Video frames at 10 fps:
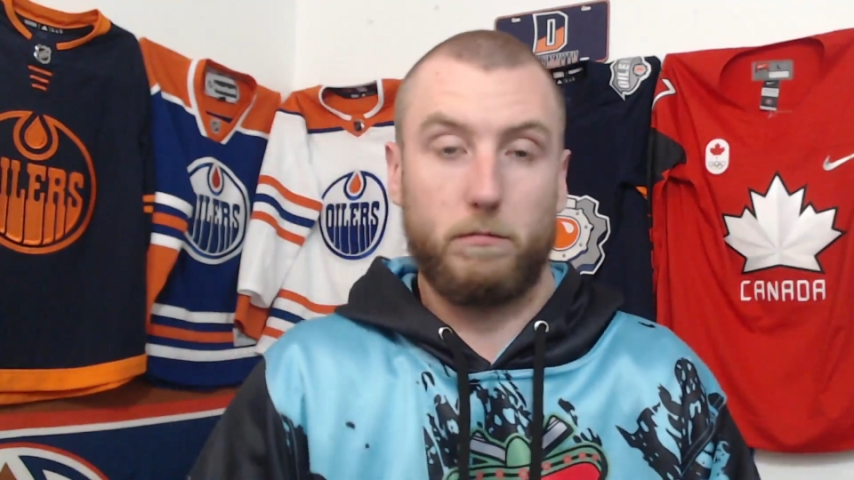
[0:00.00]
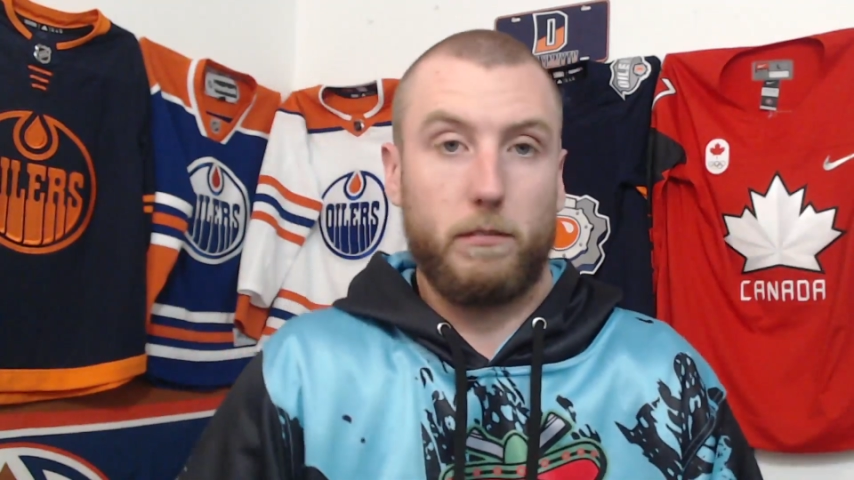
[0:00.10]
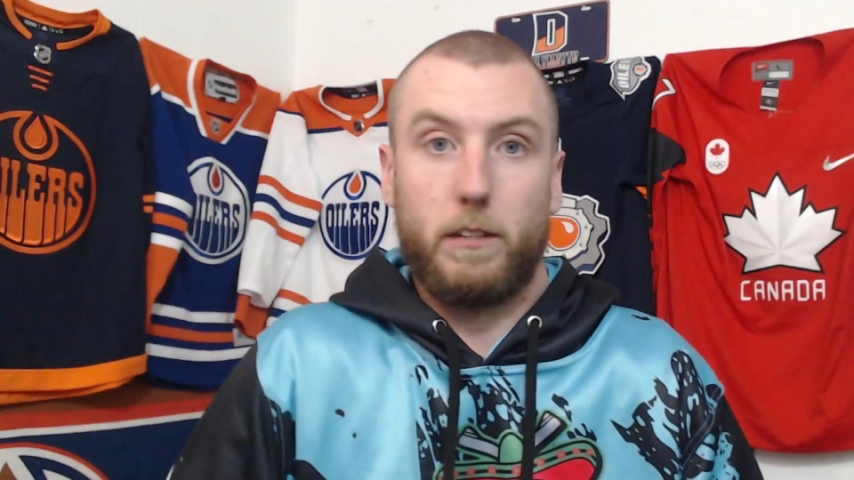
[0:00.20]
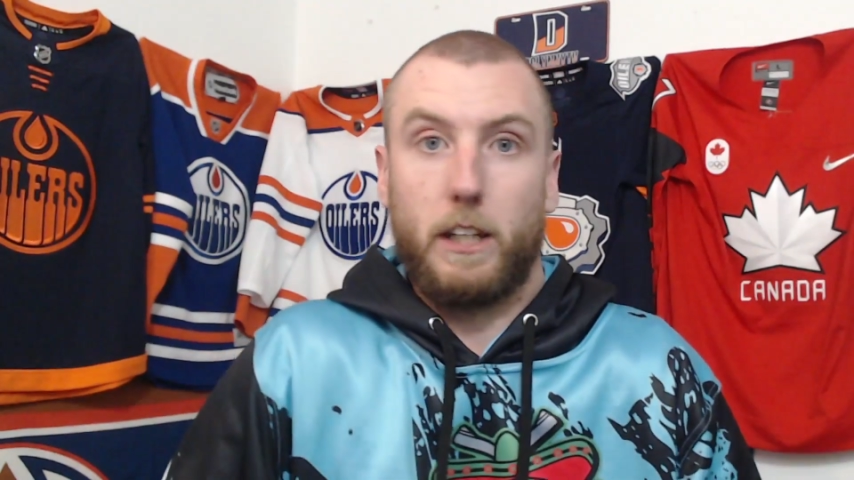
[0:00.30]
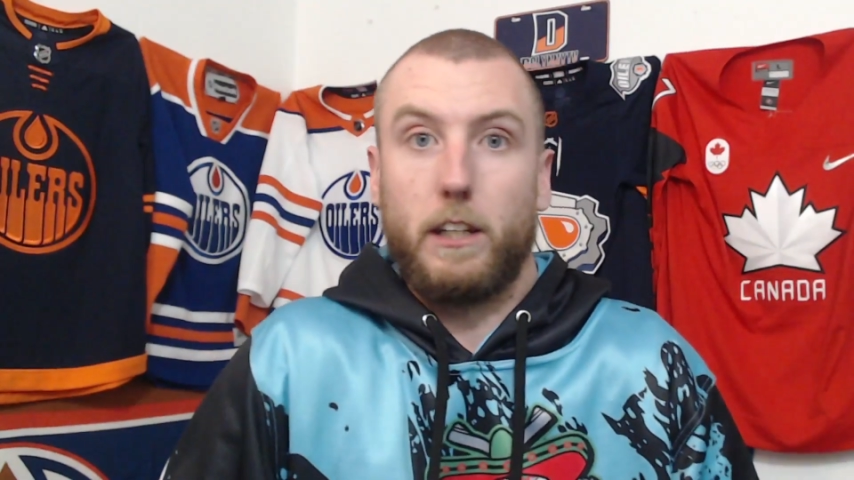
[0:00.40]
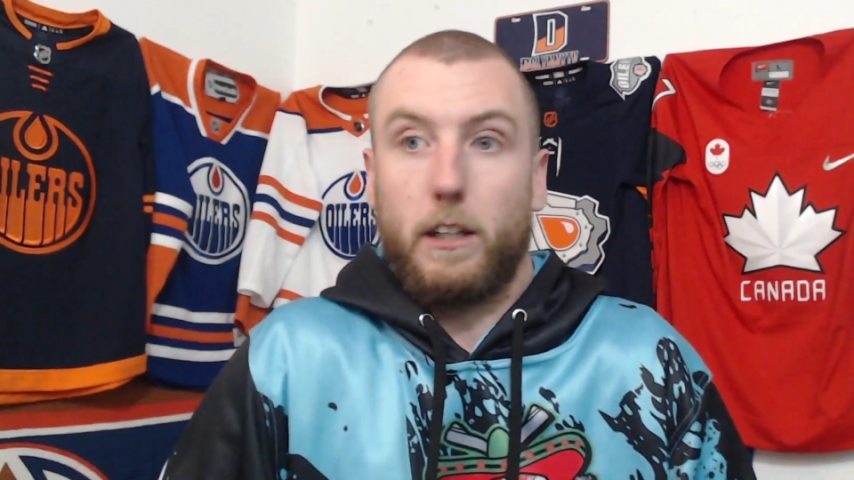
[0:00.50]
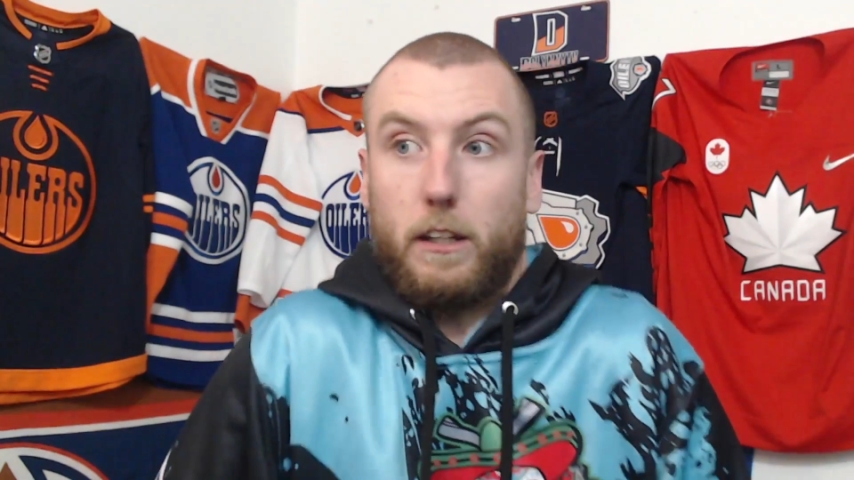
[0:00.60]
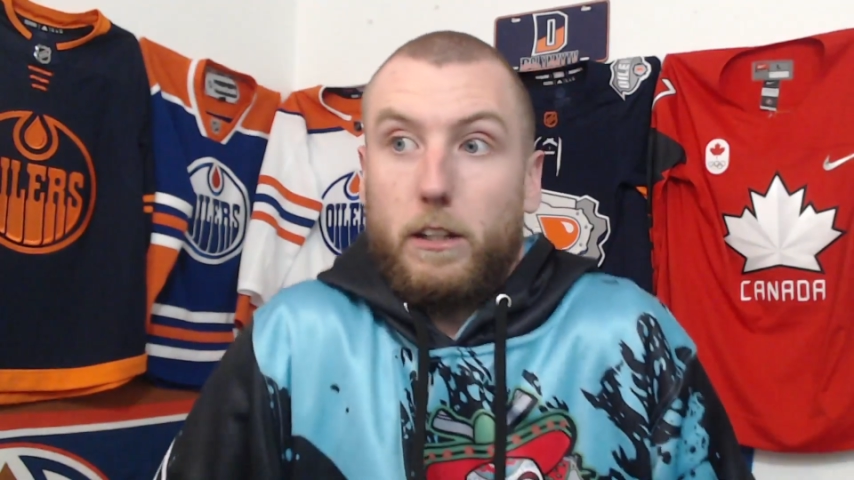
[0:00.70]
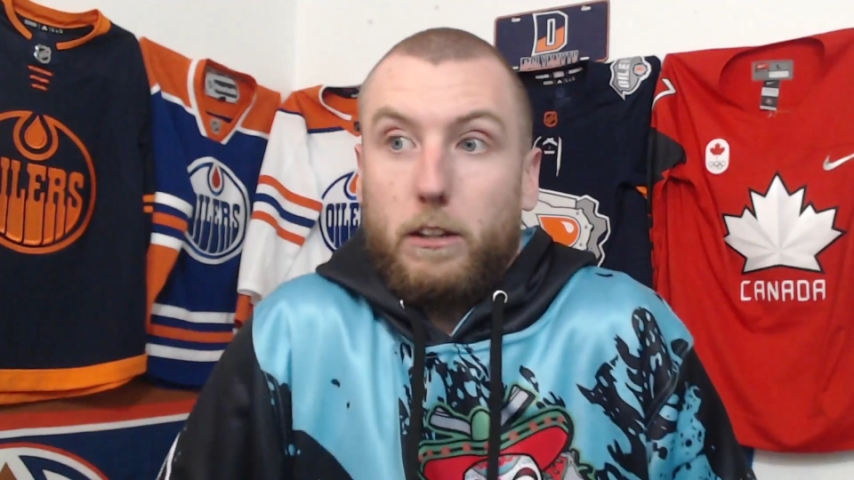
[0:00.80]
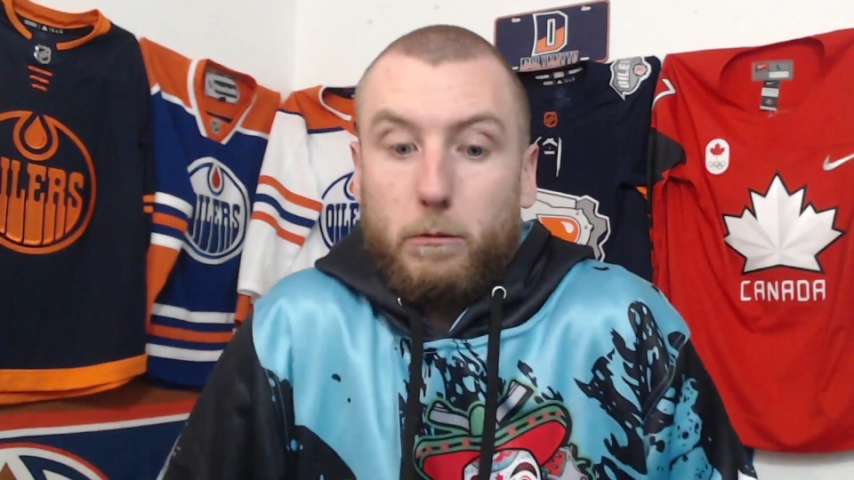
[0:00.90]

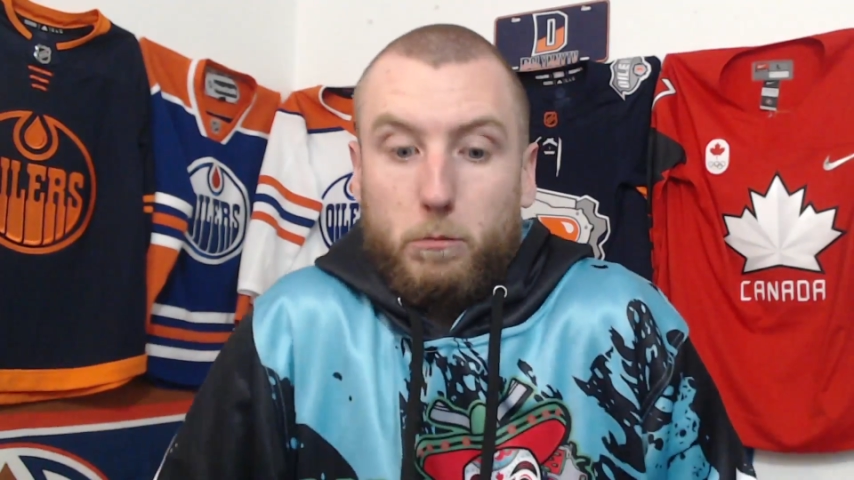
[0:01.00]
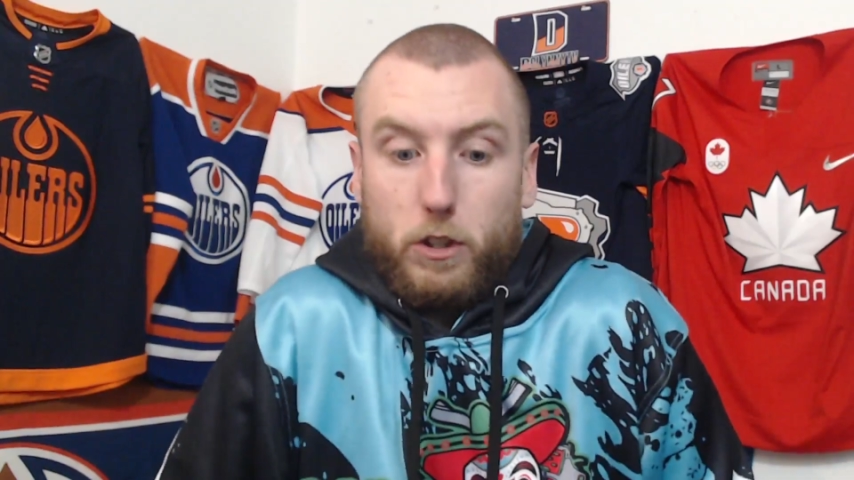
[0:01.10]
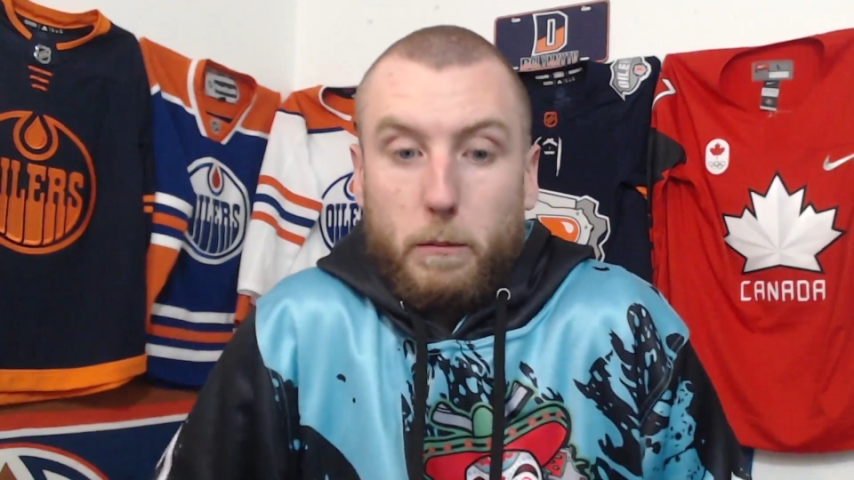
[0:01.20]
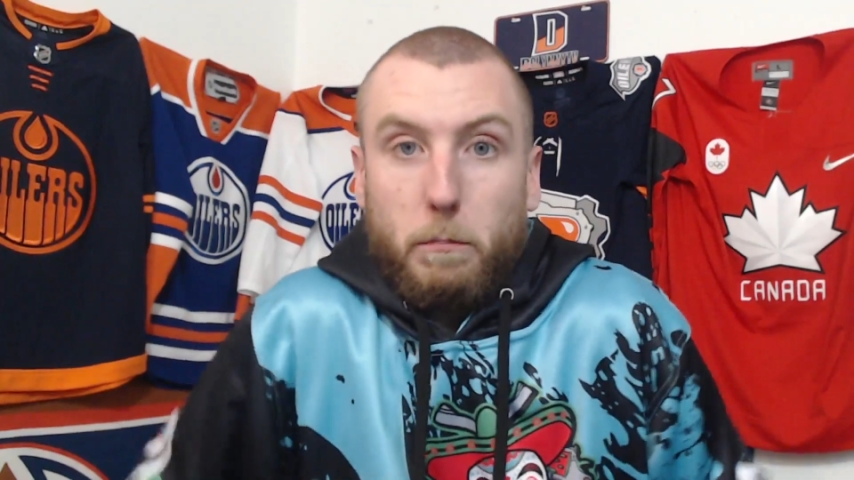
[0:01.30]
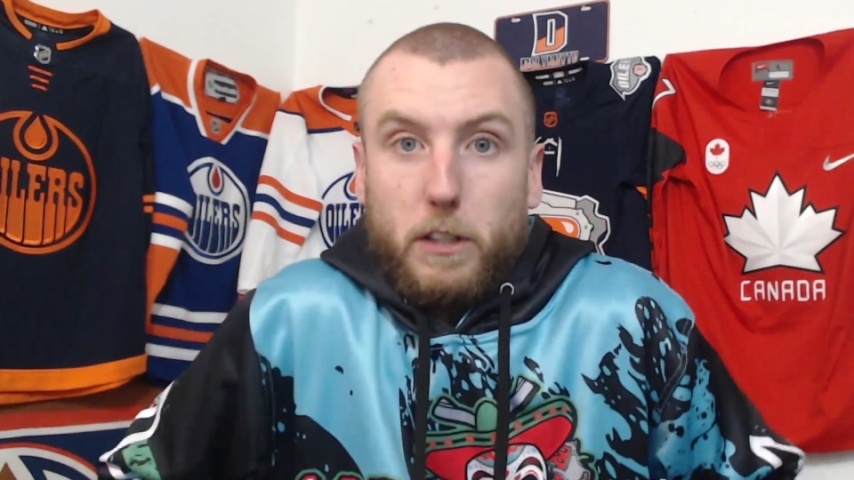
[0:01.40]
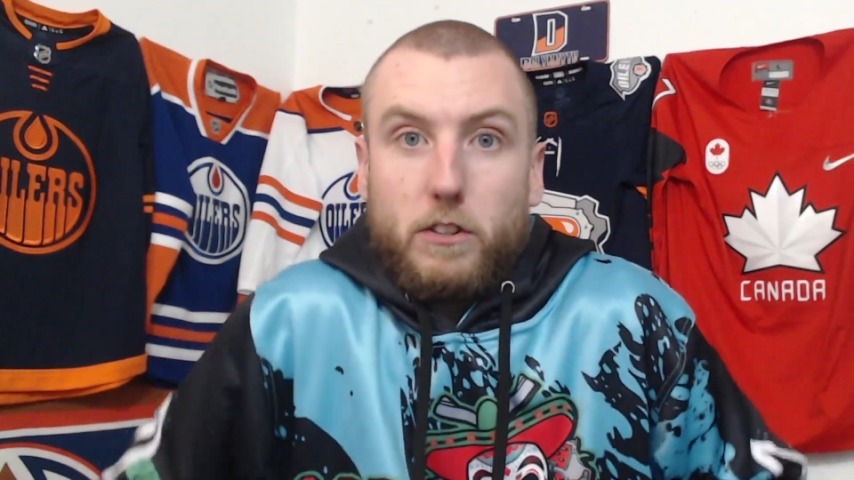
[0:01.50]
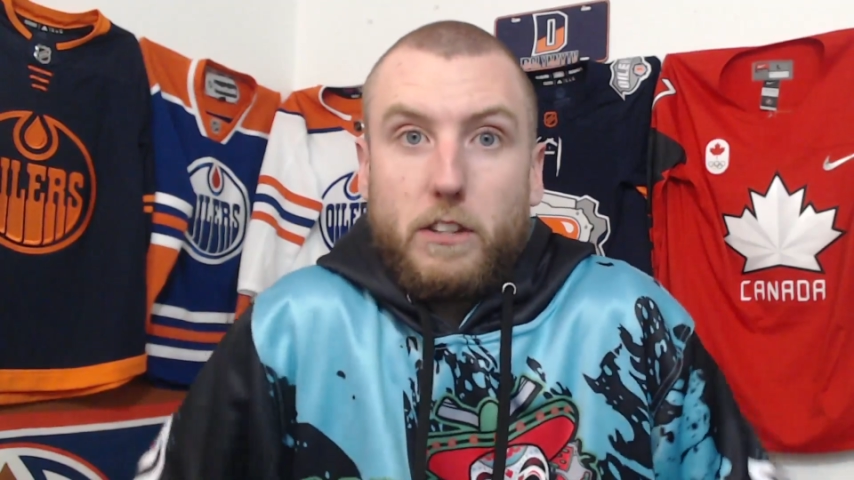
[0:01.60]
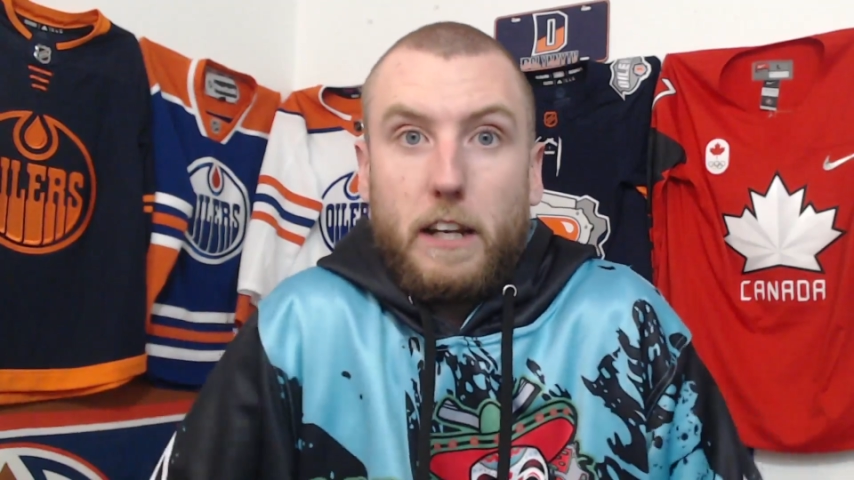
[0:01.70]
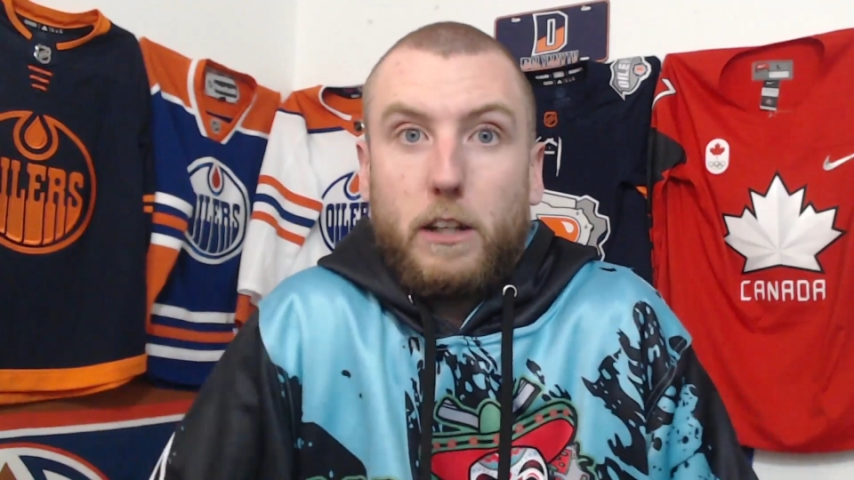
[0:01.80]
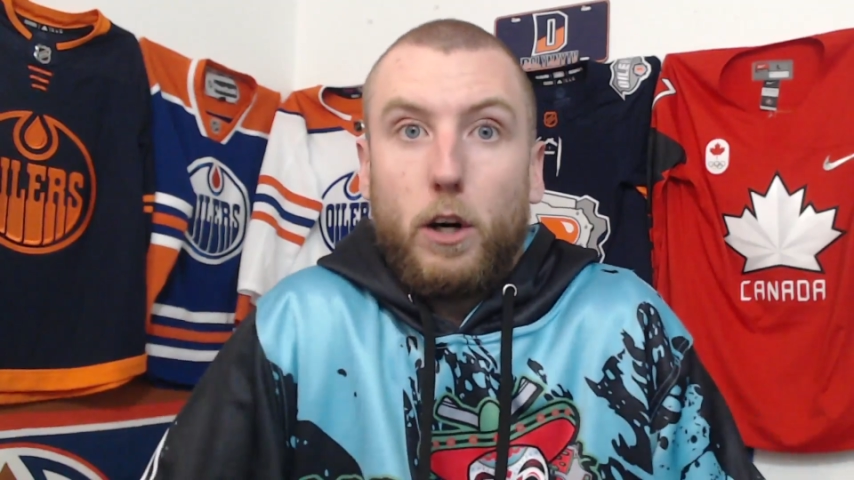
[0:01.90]
He can simply
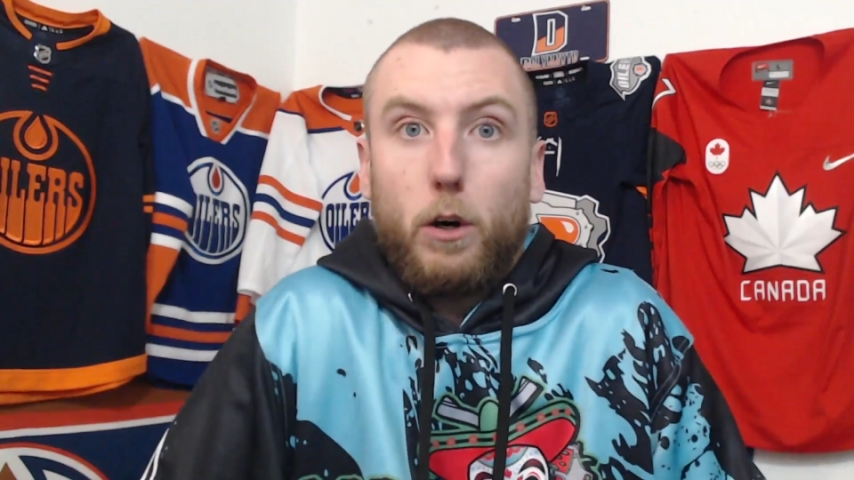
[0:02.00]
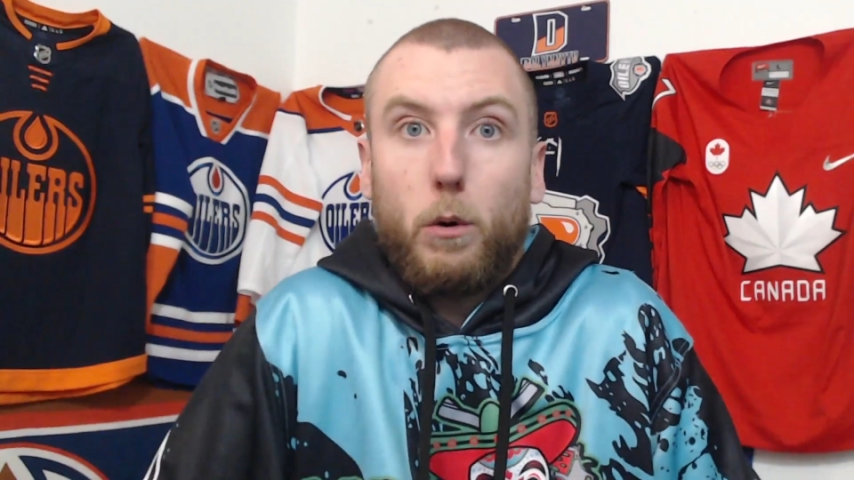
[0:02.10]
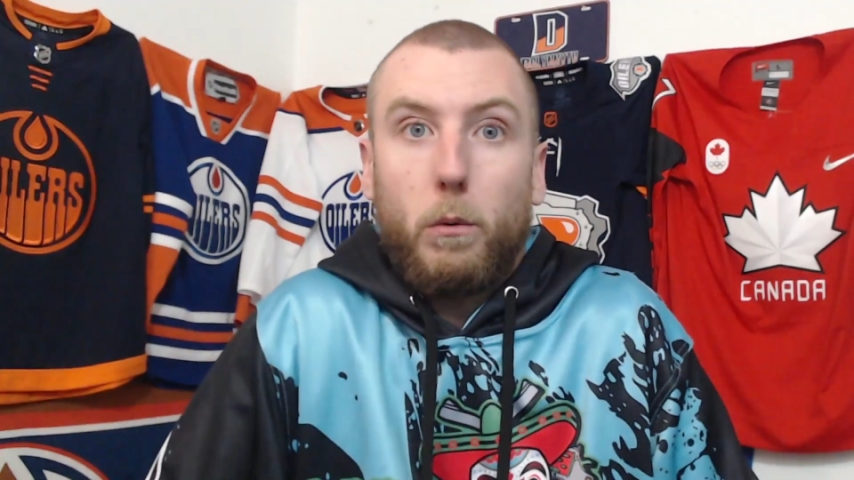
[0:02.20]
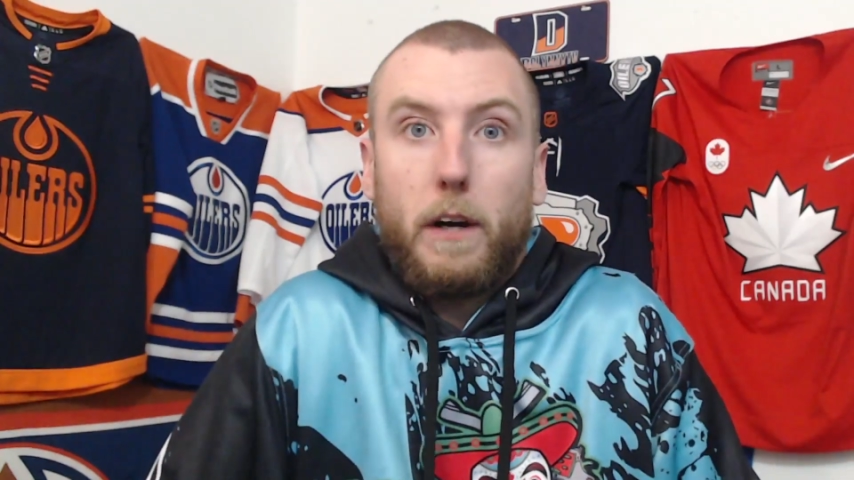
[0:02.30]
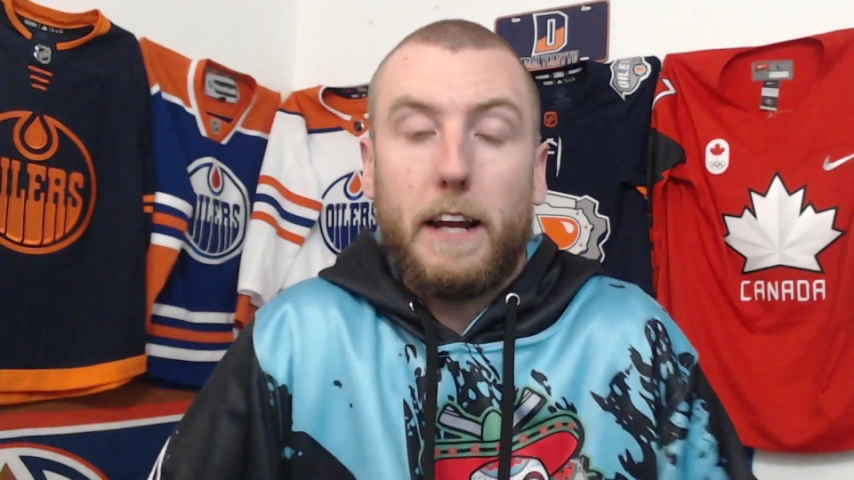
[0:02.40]
say no